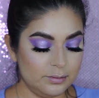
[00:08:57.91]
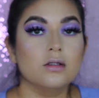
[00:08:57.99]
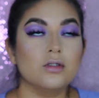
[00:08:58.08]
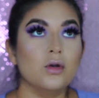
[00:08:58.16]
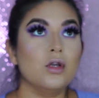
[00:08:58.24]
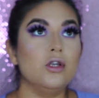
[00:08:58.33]

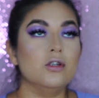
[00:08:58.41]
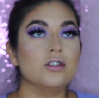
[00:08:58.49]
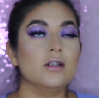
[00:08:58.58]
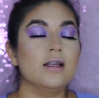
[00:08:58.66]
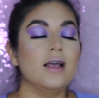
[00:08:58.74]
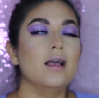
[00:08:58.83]
So
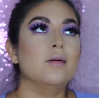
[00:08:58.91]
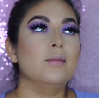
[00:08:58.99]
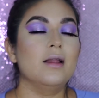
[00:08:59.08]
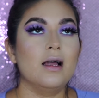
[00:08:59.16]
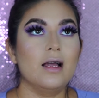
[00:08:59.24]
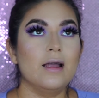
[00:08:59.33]
usually I
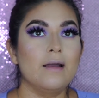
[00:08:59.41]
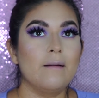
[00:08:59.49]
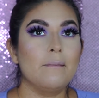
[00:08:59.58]
apply